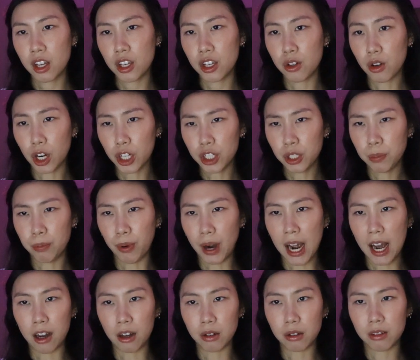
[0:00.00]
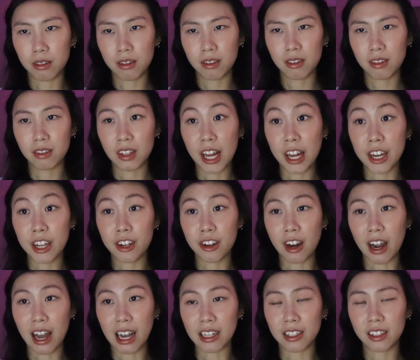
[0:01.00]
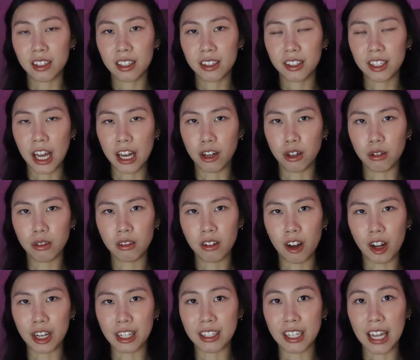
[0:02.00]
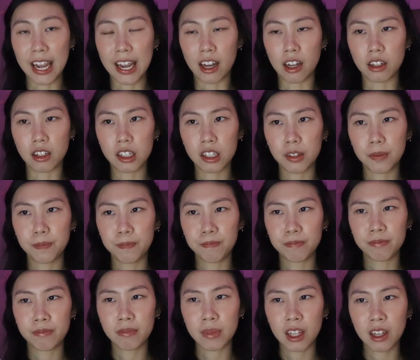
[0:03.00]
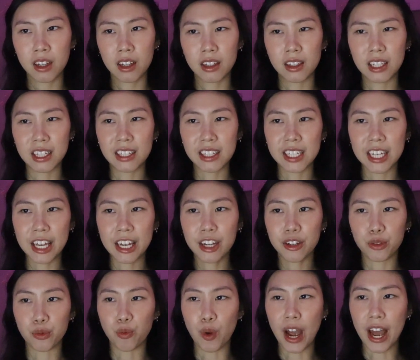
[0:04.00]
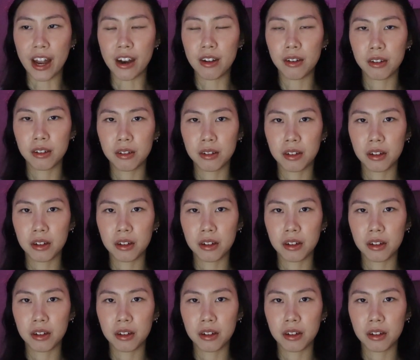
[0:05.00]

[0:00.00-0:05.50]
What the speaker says: You arch a brow, letting your eyes settle on his hand. The skin is red,